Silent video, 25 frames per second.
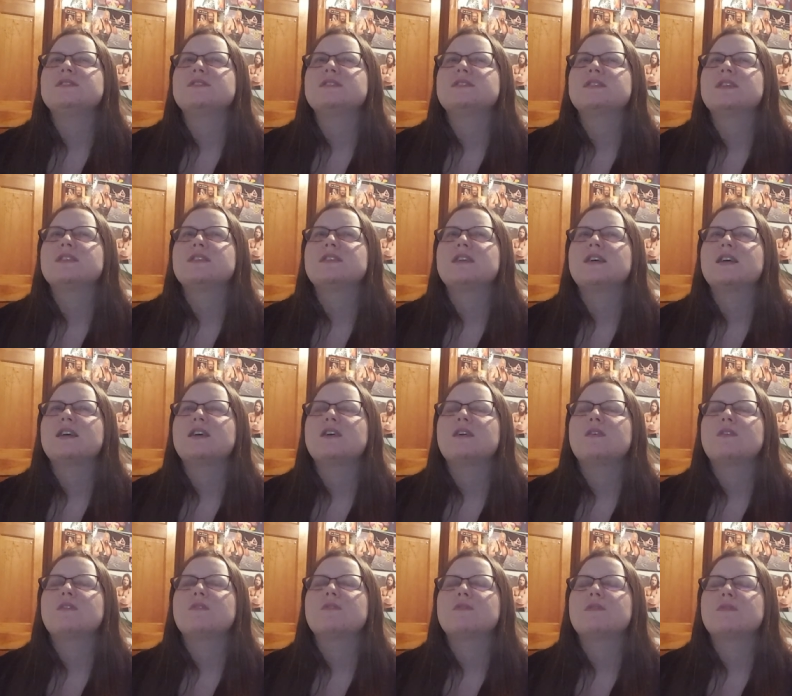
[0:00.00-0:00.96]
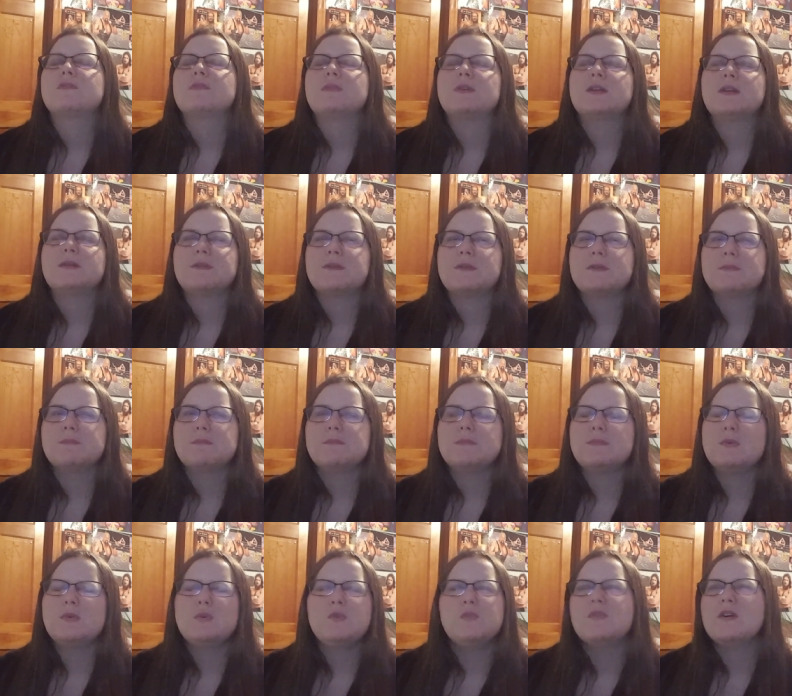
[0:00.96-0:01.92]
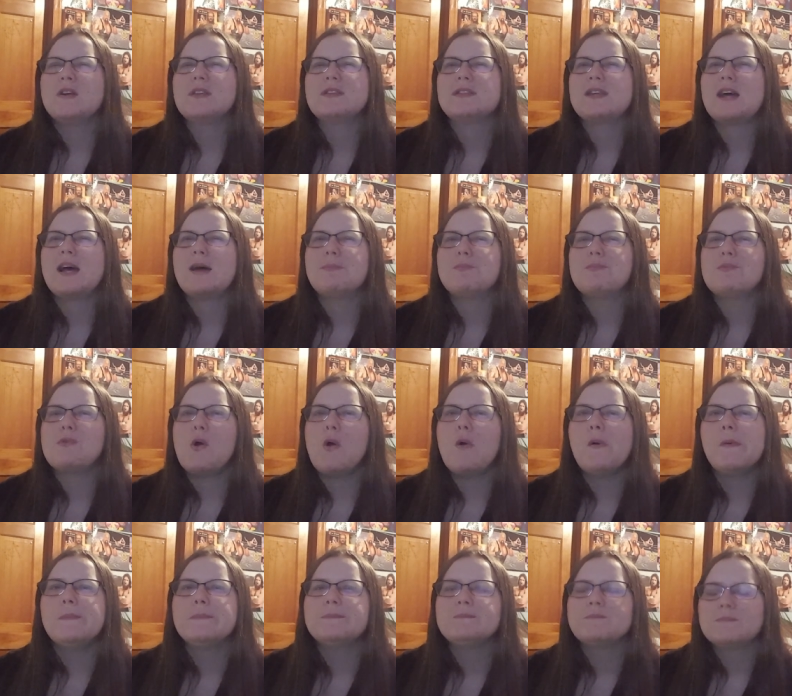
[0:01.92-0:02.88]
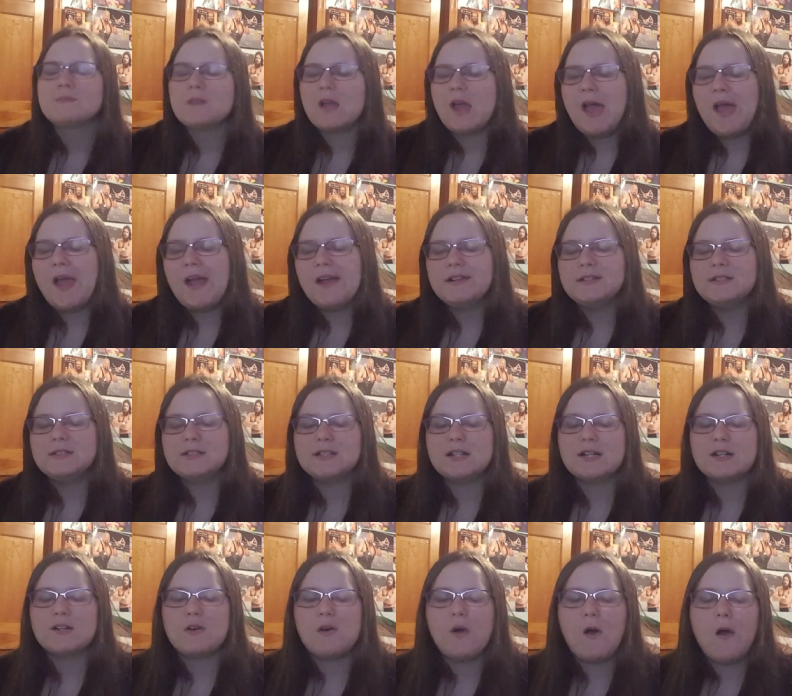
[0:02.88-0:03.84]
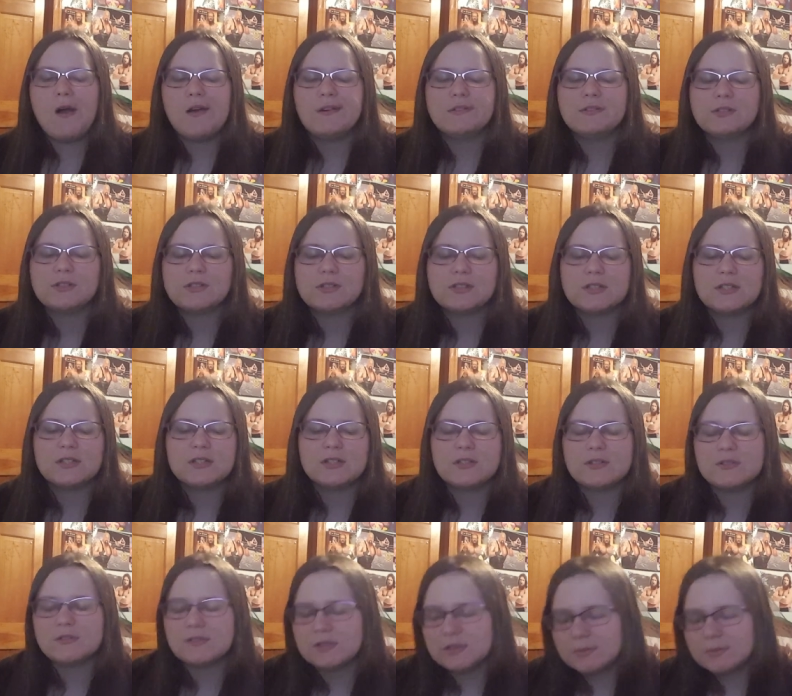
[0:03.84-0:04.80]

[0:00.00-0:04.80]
sentai, uh, whatever move on top rope. He got caught and turned into a